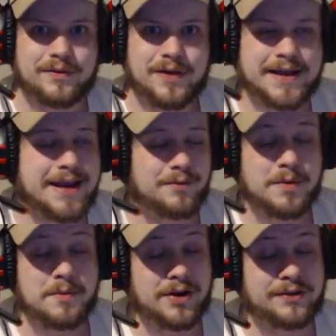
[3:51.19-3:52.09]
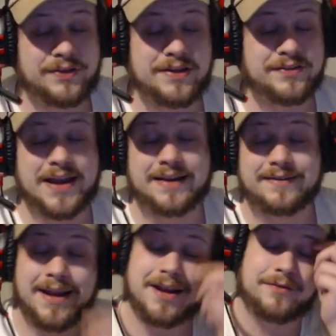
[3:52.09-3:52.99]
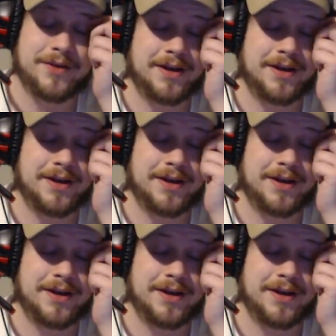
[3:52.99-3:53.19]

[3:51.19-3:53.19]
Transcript: I can't remember the exact date of it.